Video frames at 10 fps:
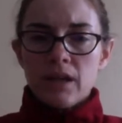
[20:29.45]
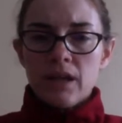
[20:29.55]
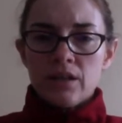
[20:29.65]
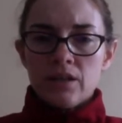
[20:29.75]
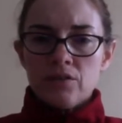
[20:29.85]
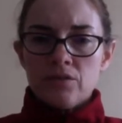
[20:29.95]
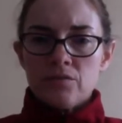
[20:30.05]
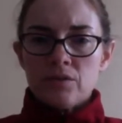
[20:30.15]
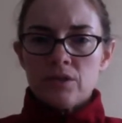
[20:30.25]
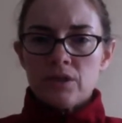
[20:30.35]
right at
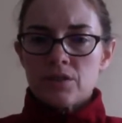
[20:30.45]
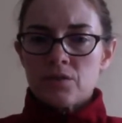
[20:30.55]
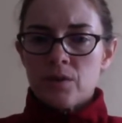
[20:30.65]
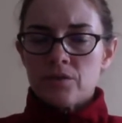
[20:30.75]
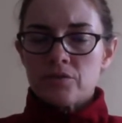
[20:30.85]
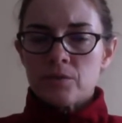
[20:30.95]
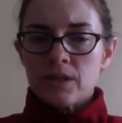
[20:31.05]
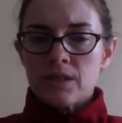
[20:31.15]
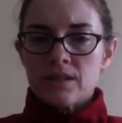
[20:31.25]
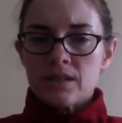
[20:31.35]
noon, we're at
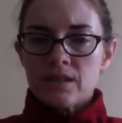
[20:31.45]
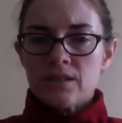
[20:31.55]
12:26.